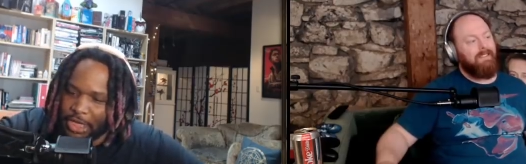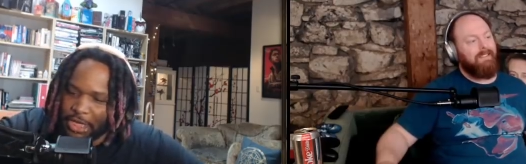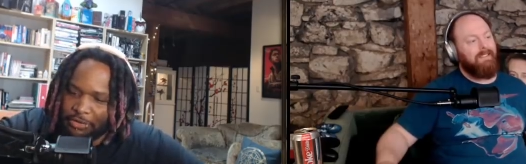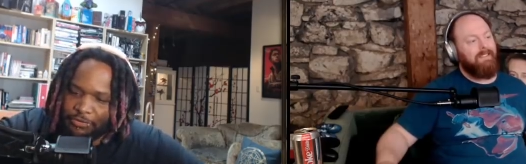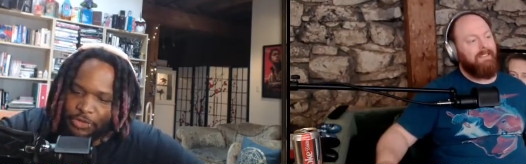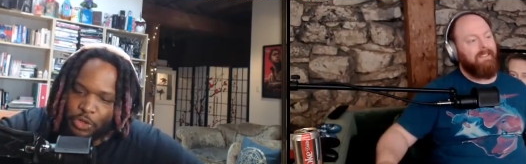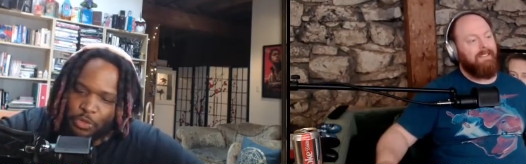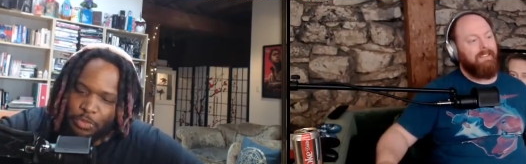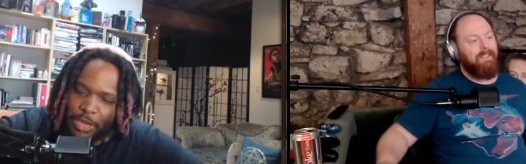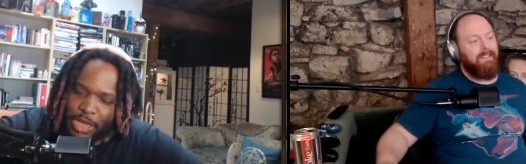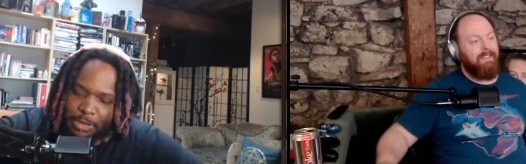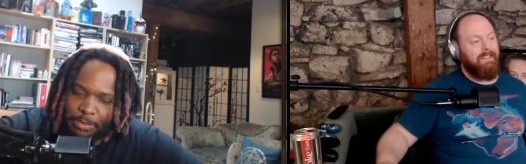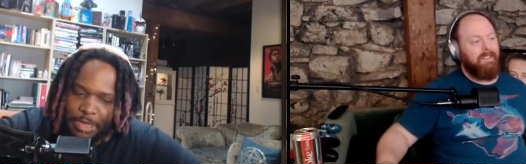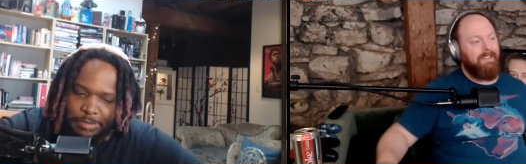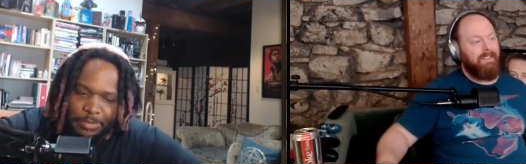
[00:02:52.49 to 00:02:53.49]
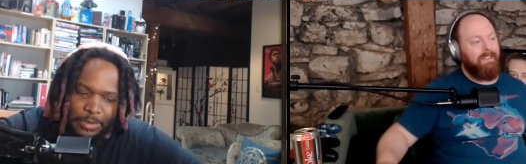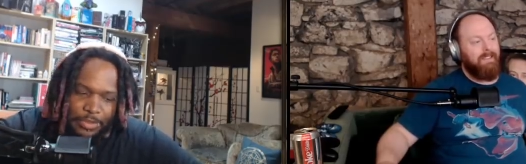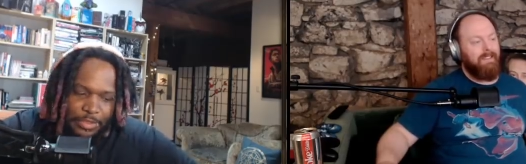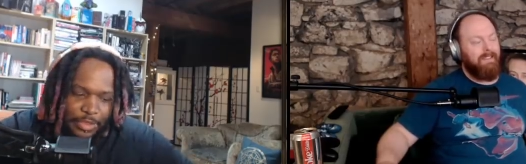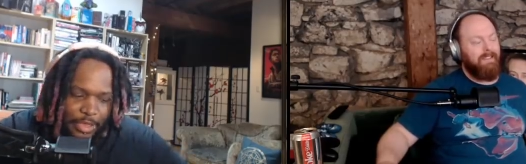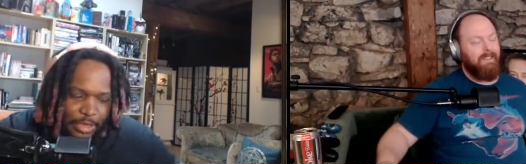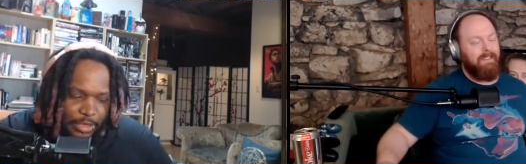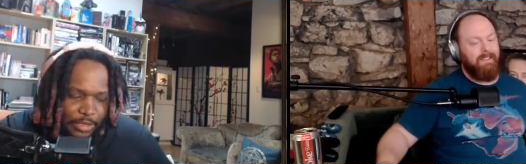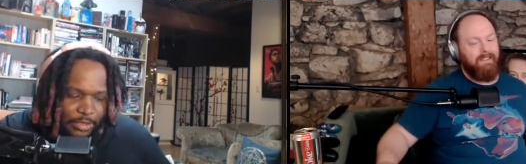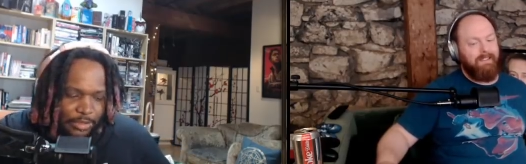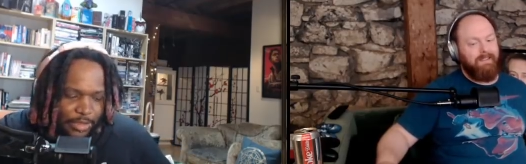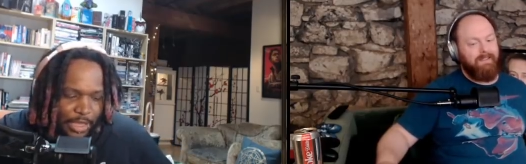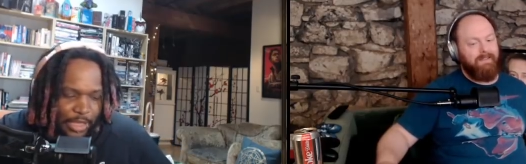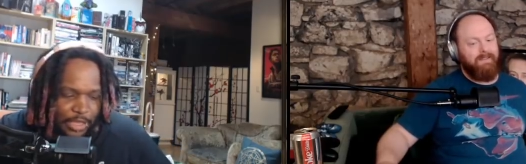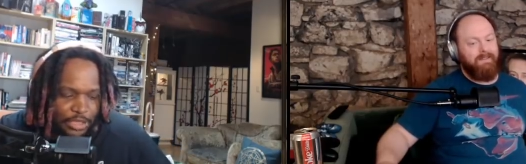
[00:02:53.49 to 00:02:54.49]
Speaker 1: If you make people think
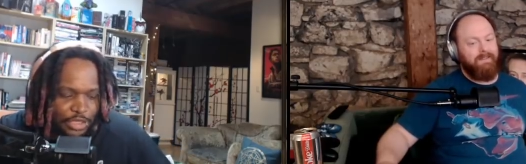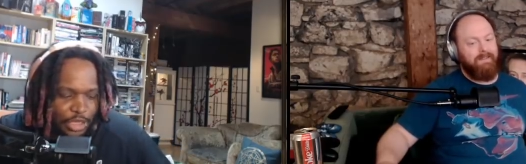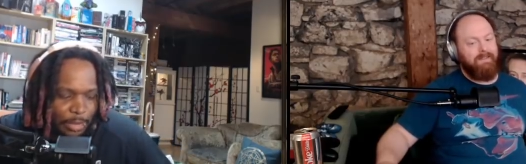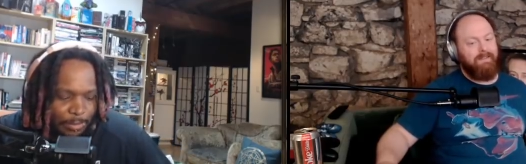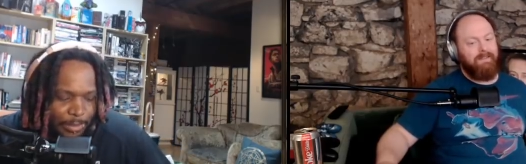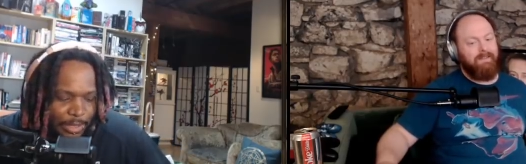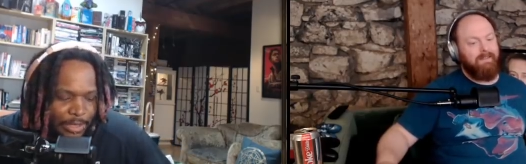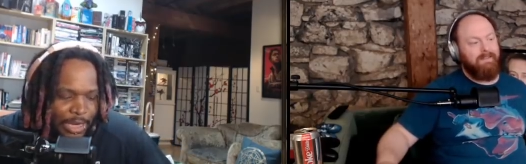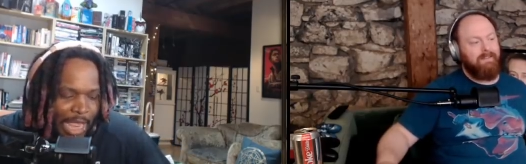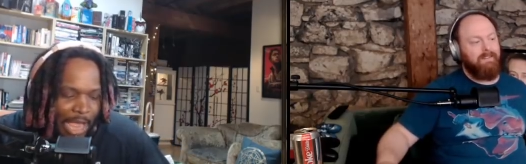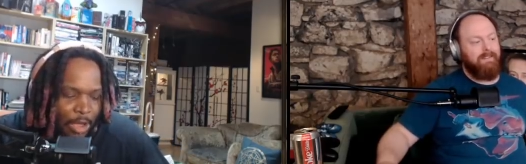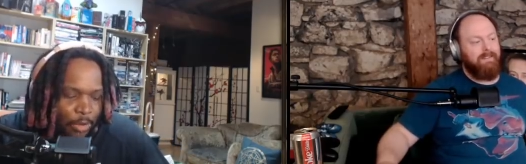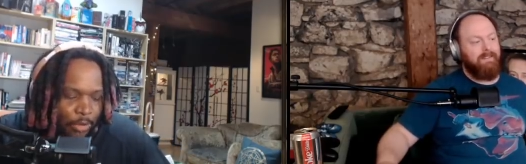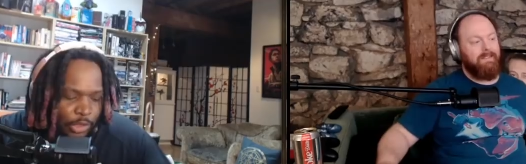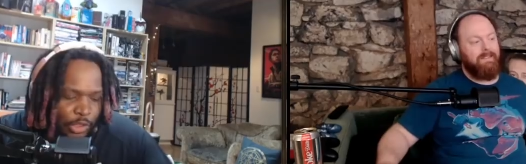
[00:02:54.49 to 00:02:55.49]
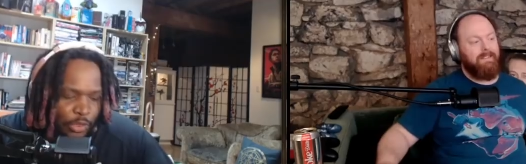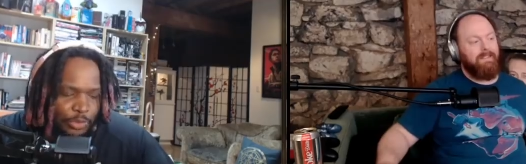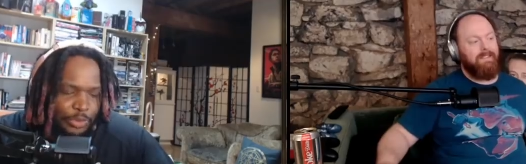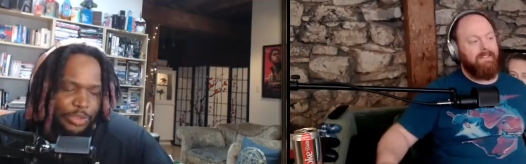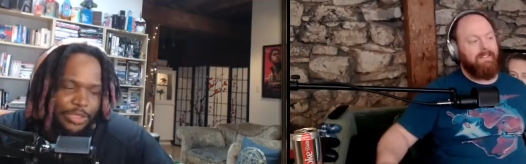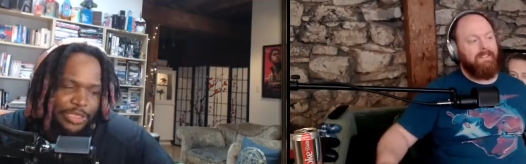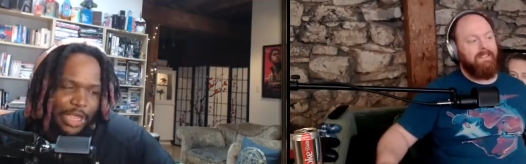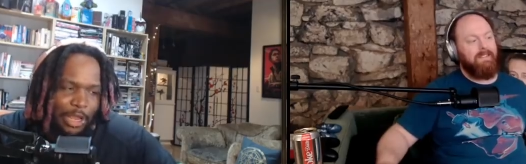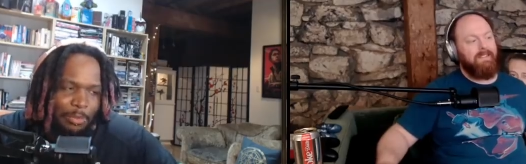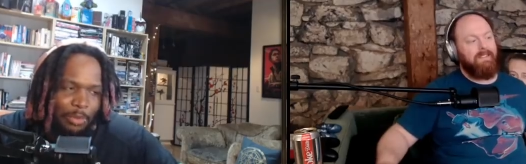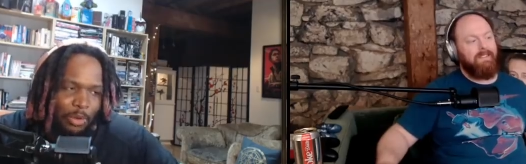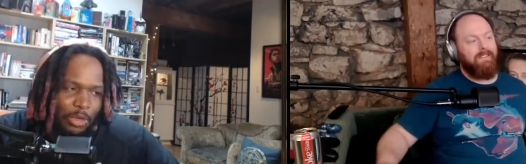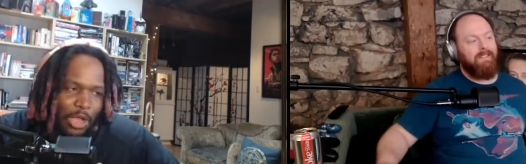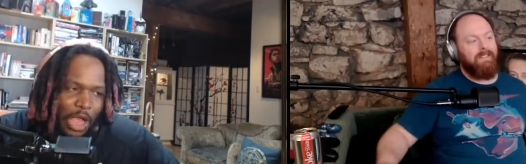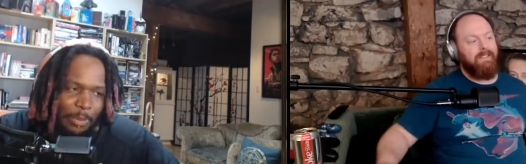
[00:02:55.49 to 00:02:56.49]
they can jump in now, you will sell
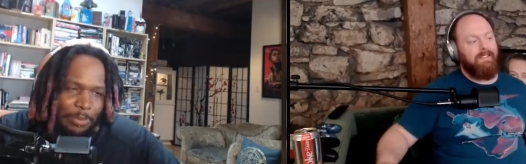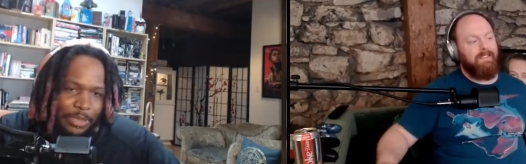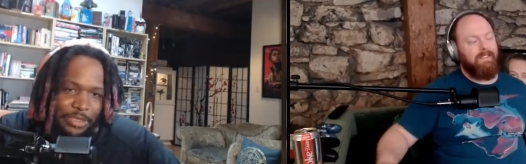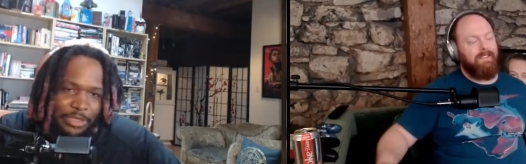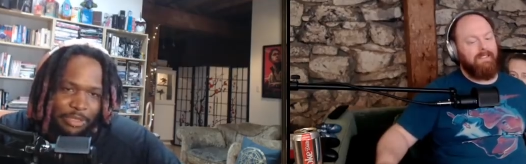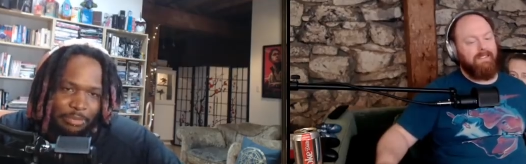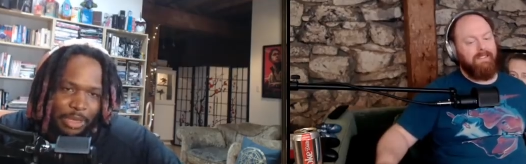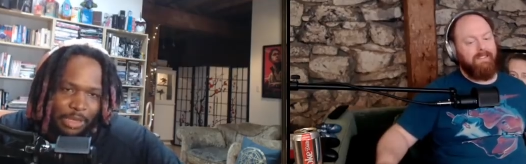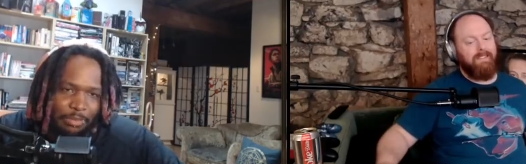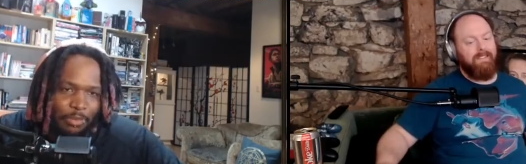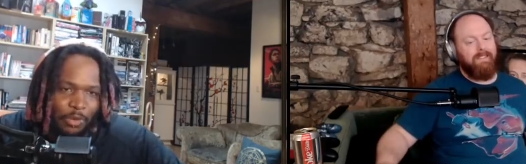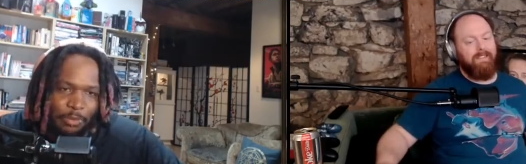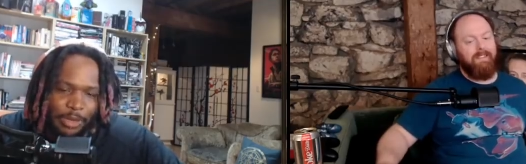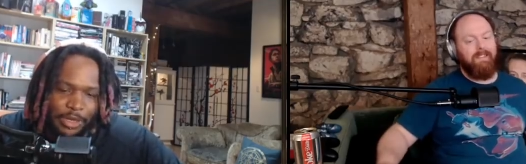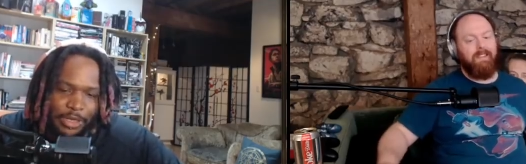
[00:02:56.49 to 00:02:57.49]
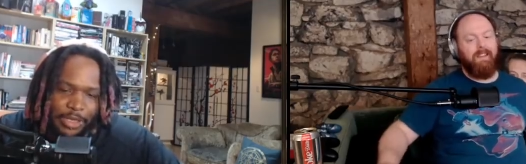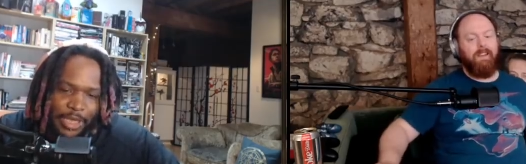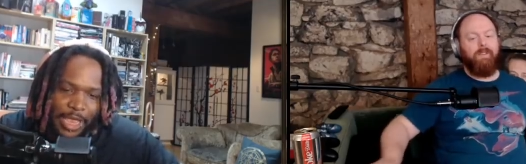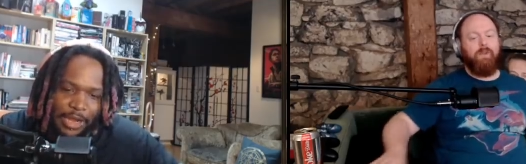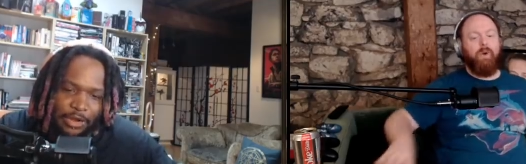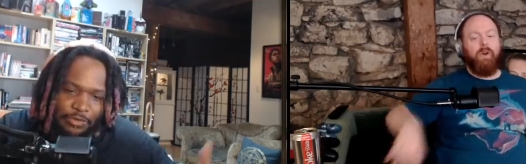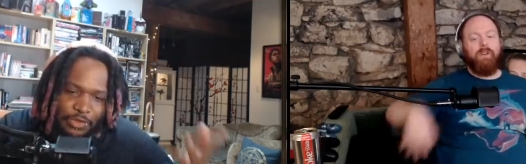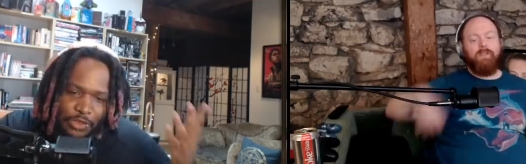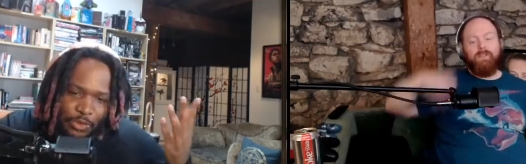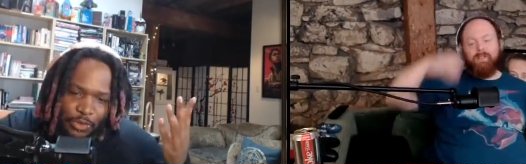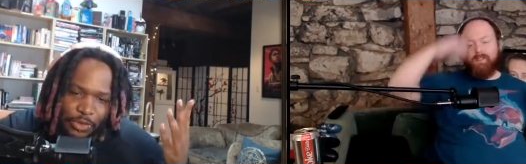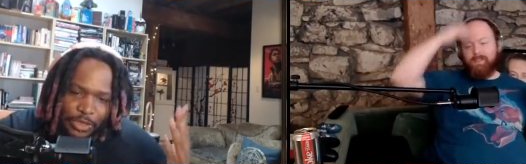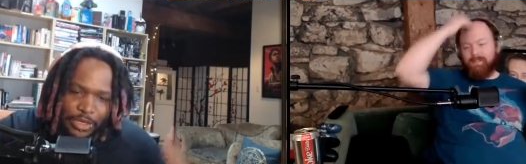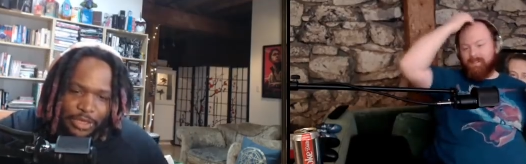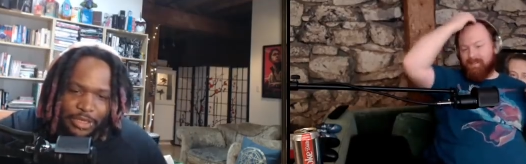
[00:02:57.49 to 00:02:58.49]
more copies and make more money. Of course, of
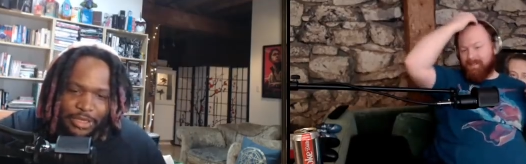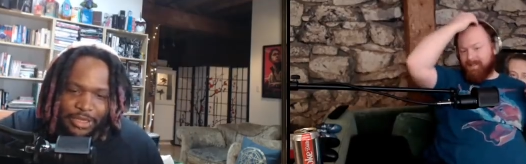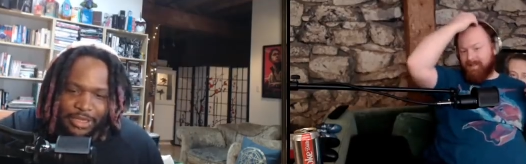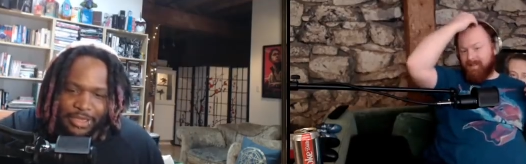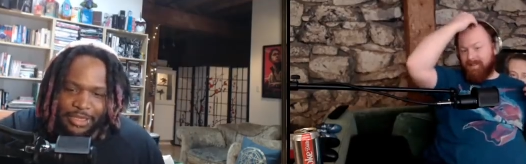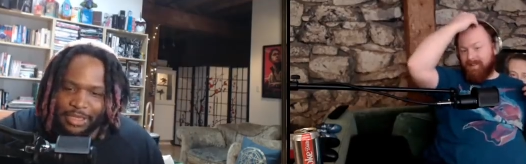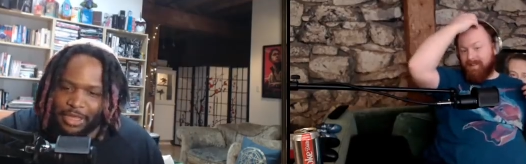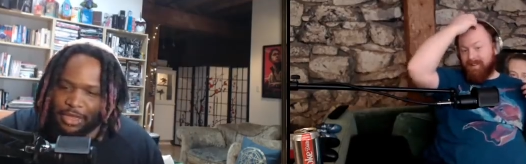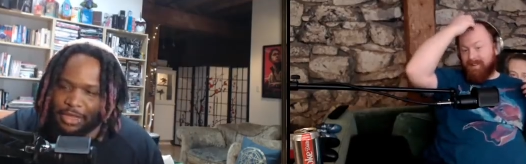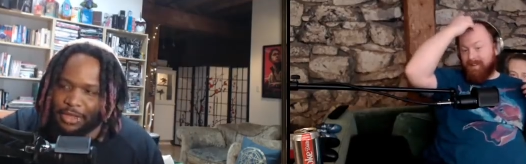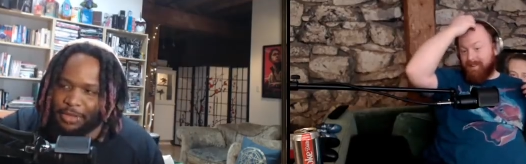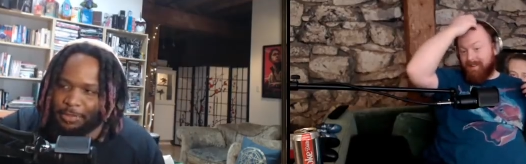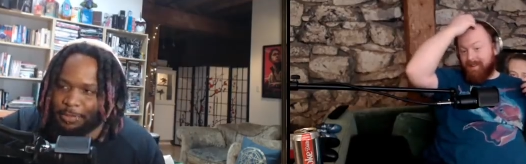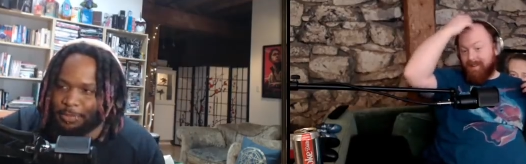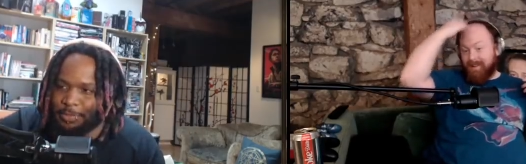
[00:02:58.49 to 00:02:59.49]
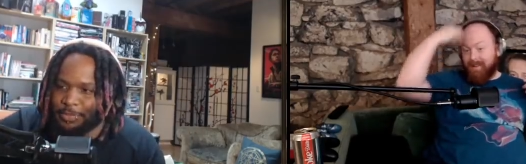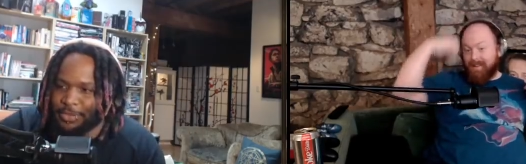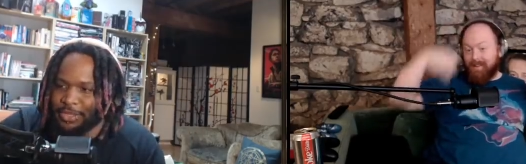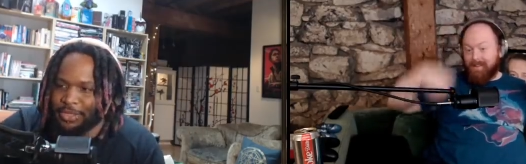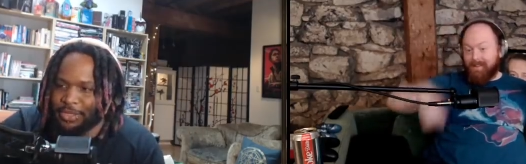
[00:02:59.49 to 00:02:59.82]
story. Um,